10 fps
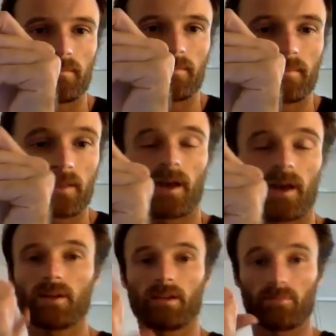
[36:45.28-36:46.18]
That's how
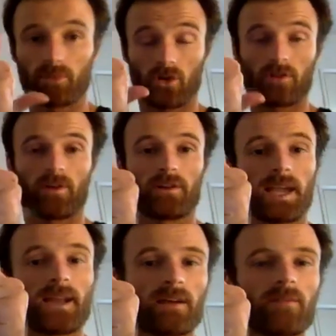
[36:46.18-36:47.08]
we observe our
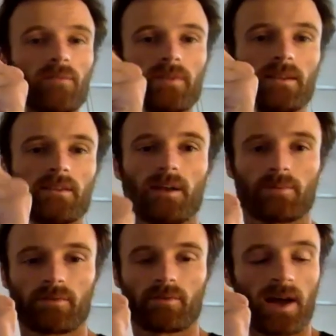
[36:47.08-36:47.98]
data with these types
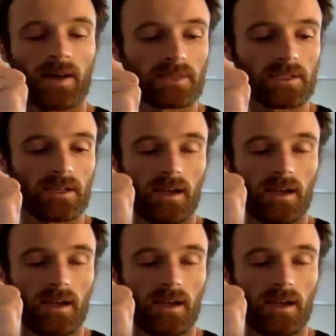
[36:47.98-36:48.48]
of graphs